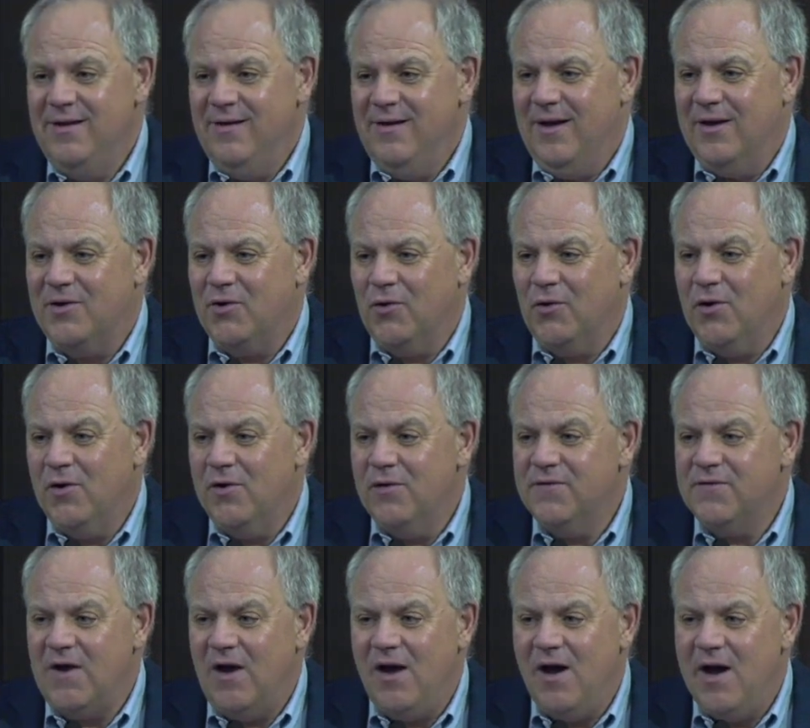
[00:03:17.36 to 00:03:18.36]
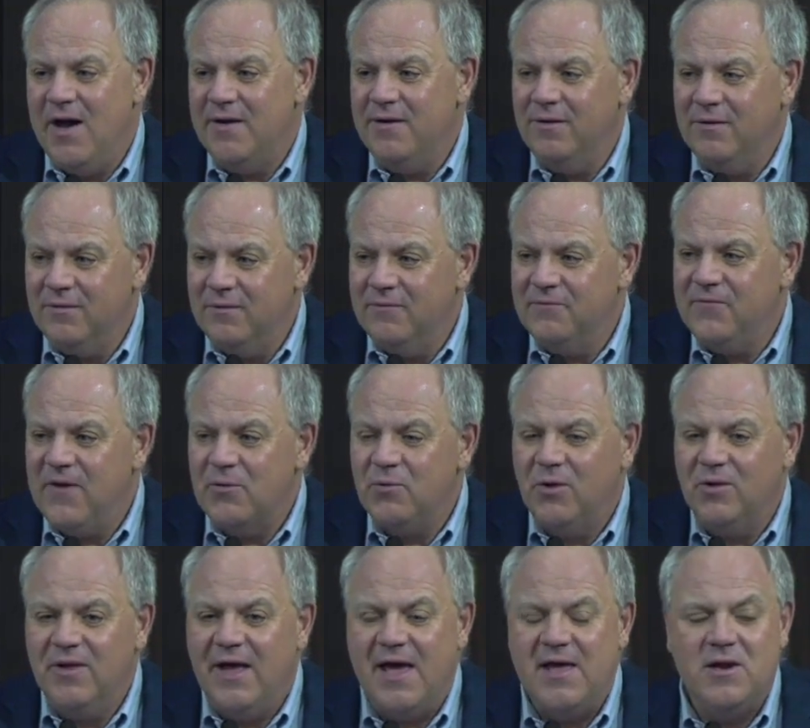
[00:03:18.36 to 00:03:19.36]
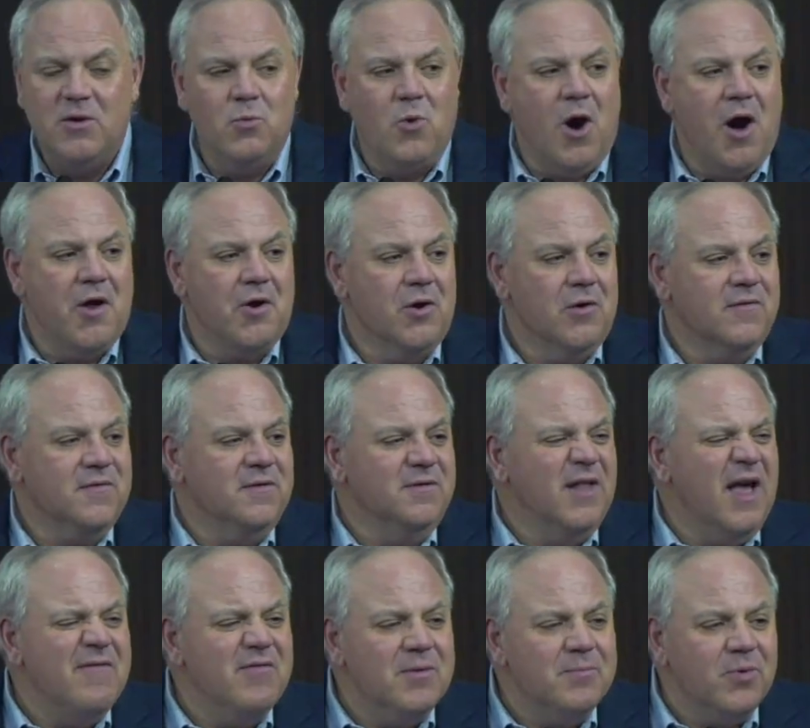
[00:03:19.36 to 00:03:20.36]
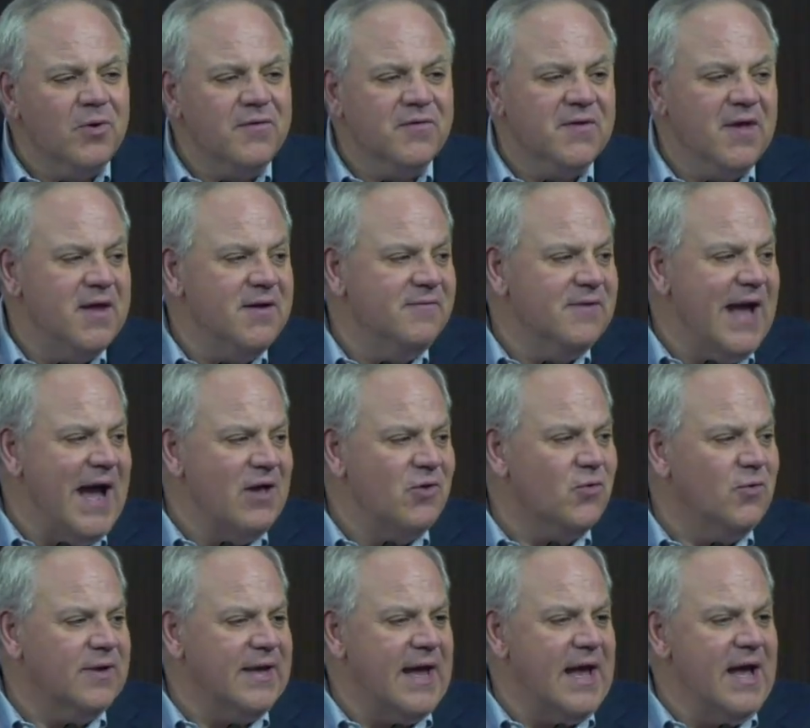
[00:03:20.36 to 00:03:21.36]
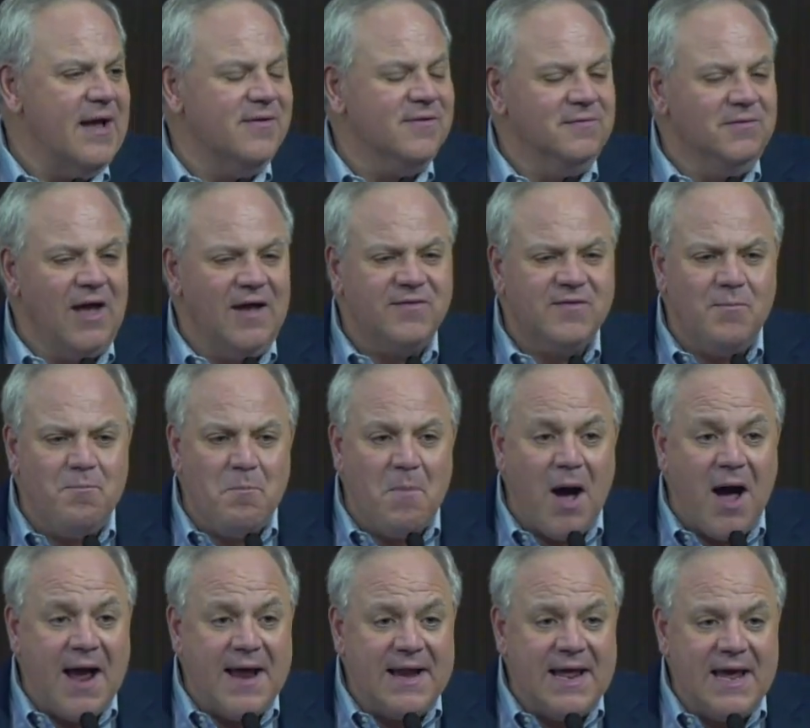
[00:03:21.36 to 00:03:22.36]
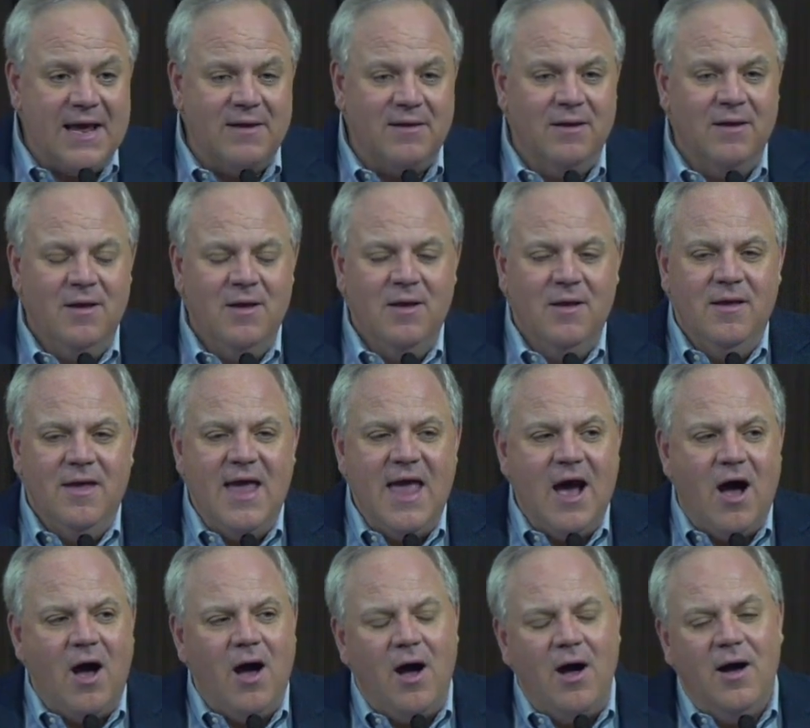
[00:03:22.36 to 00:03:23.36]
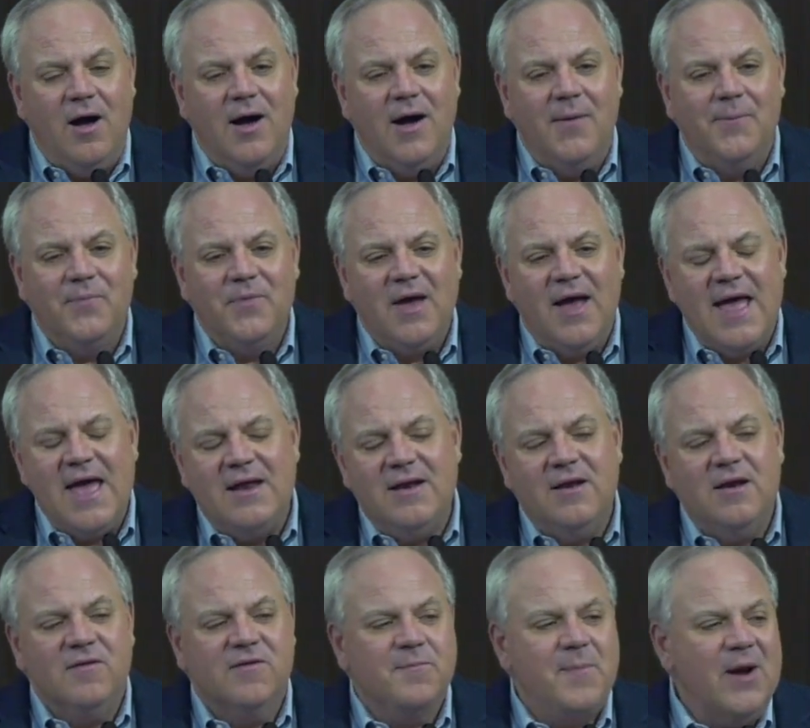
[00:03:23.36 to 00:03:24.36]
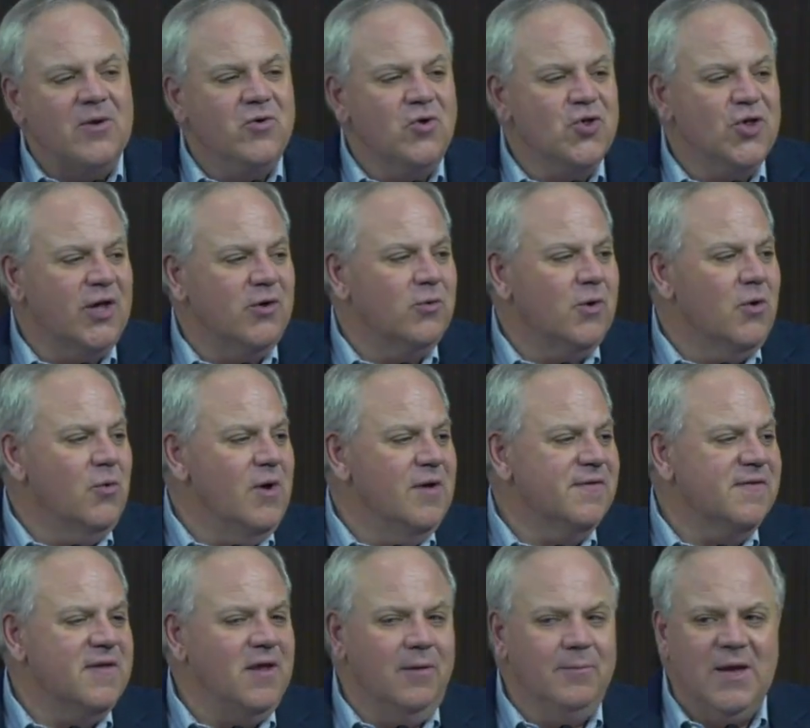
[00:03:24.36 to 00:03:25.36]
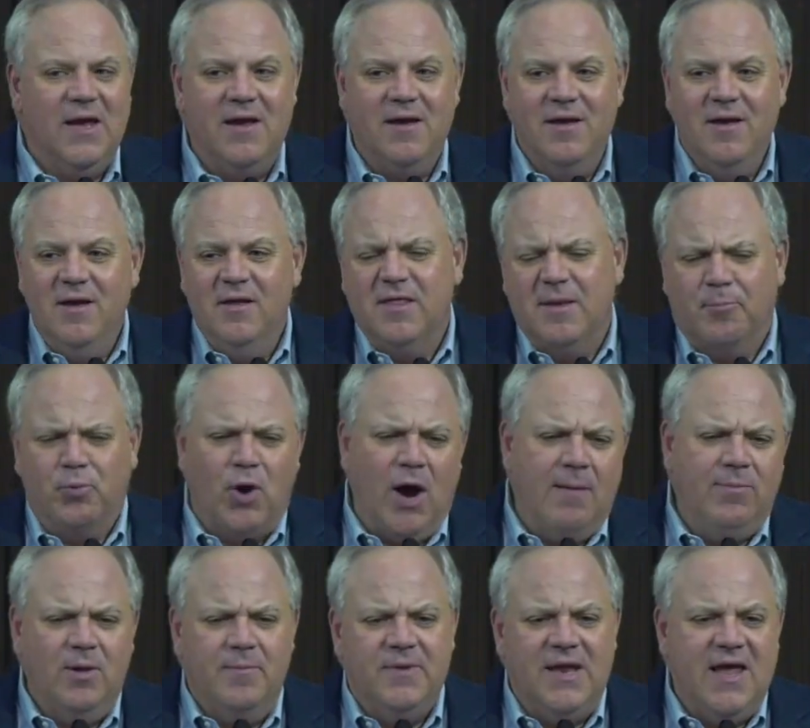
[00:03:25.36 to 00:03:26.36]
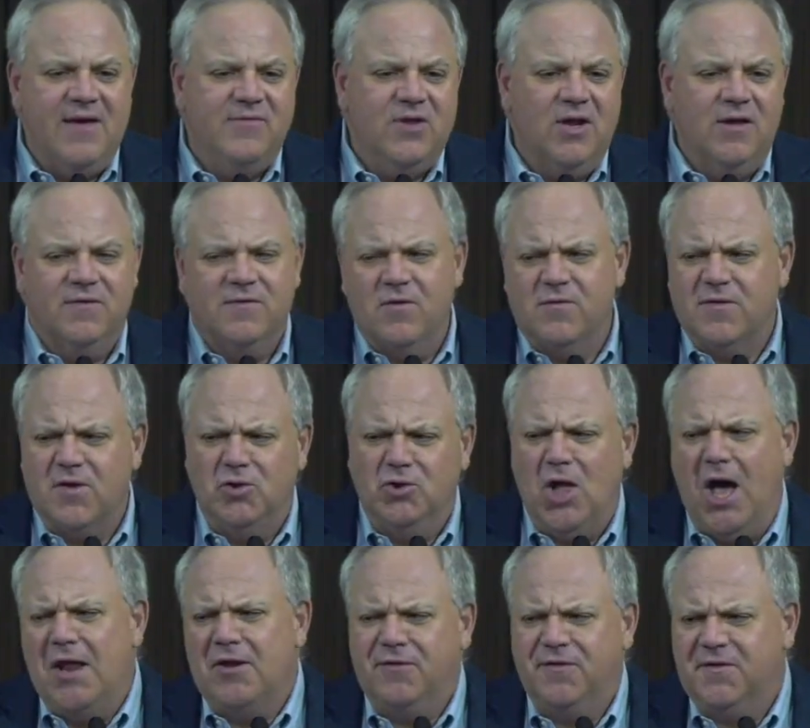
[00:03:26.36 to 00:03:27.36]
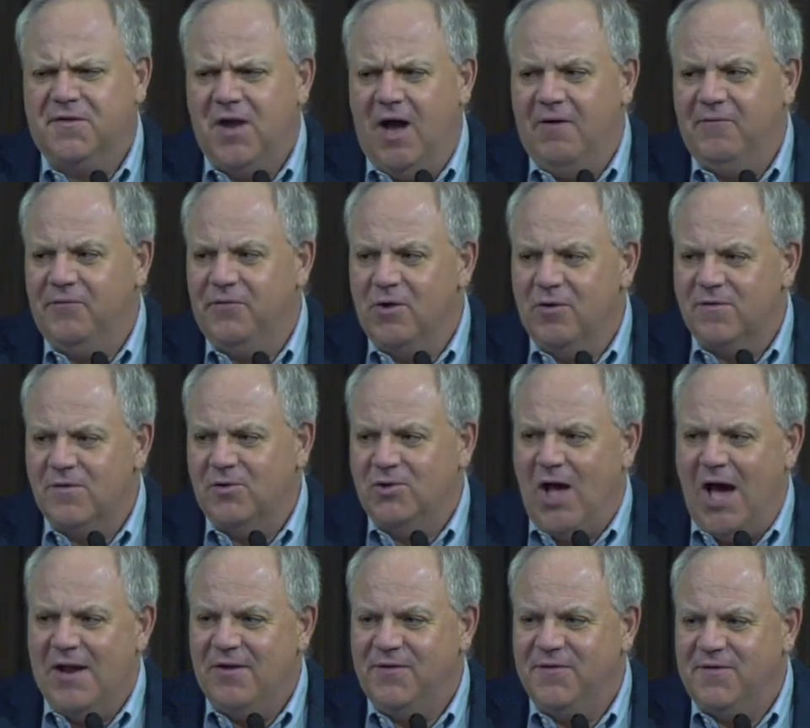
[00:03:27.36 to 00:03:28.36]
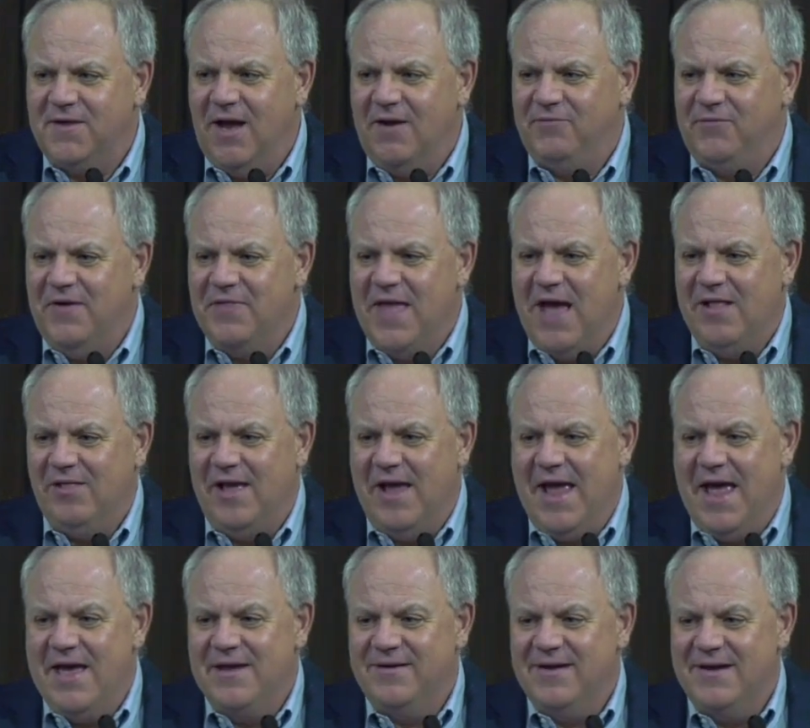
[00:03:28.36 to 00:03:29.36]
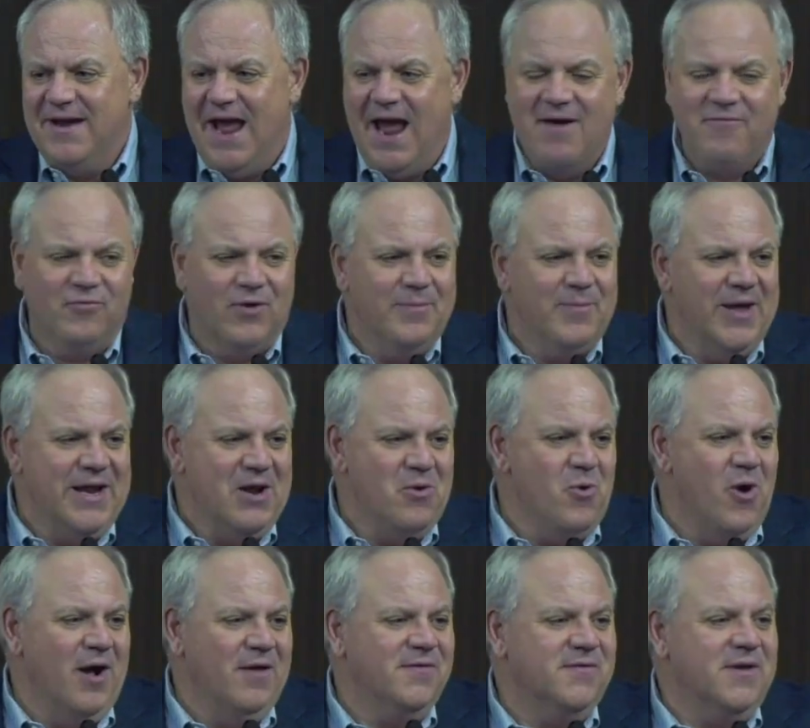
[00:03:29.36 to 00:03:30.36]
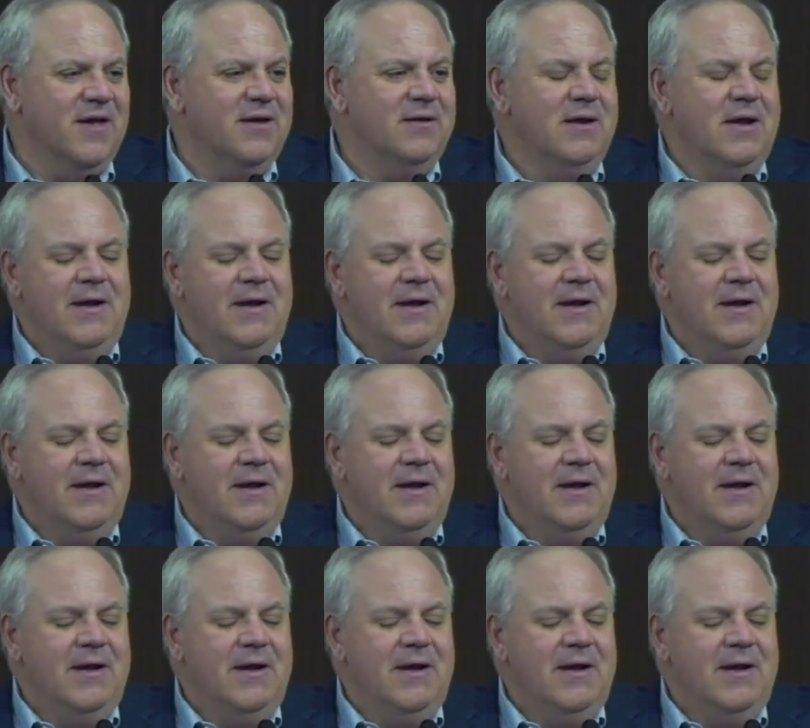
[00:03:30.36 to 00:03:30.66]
occurs on federal land and waters, 11% of natural gas, lots of mining. I had an inspector general once tell me, the problem, David, is there's a lot of stuff. There's a lot of stuff on that land, and everybody wants it,